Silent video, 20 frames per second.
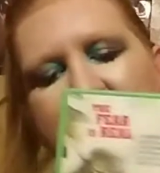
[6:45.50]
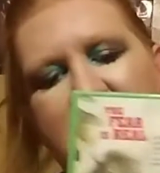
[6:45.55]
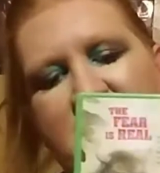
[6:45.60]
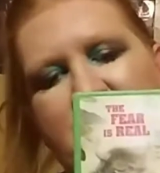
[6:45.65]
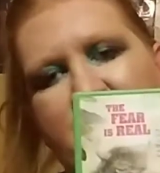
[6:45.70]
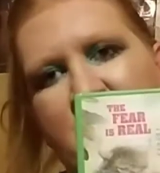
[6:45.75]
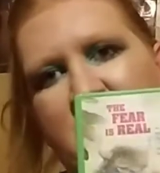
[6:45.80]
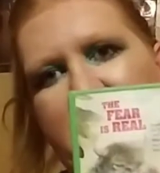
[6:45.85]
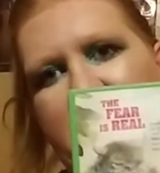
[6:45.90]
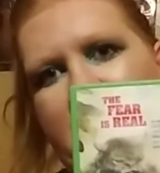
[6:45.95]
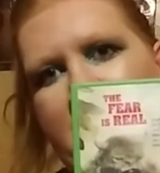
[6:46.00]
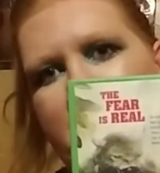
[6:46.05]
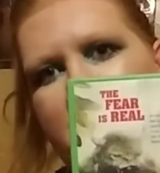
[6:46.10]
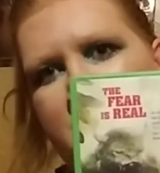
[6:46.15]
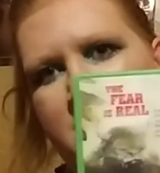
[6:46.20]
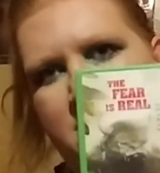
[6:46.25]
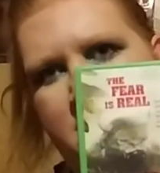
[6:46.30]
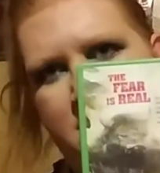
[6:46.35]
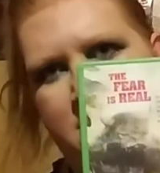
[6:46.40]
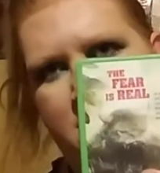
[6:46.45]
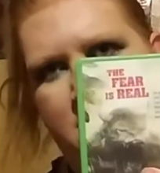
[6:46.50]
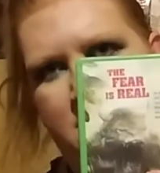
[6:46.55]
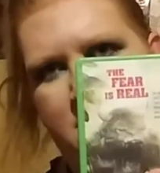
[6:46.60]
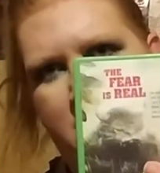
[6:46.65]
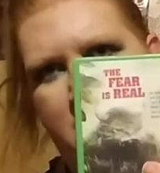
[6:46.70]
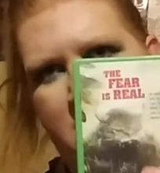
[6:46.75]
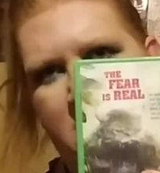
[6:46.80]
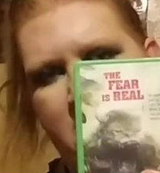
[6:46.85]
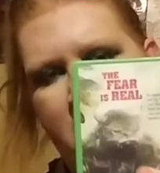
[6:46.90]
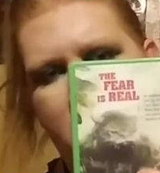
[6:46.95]
pretty
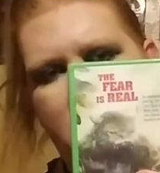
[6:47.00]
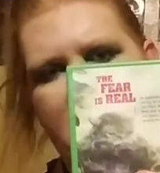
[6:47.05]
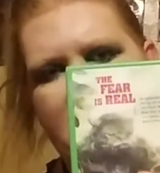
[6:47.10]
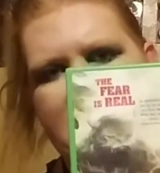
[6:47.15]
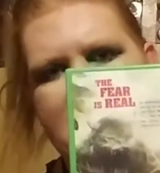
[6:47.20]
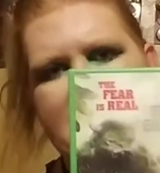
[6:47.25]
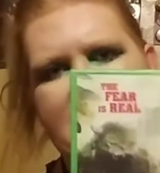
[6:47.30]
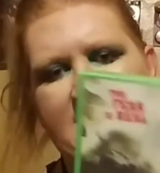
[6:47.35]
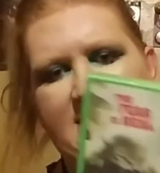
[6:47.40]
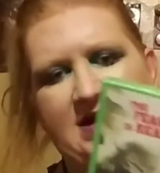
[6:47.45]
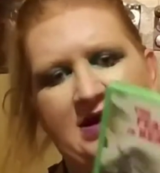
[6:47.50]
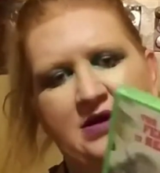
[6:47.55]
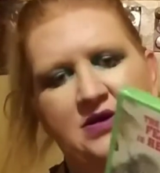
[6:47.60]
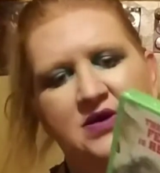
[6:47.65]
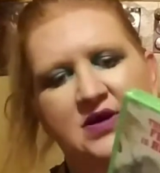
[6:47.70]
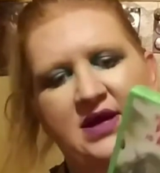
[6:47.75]
crazy there.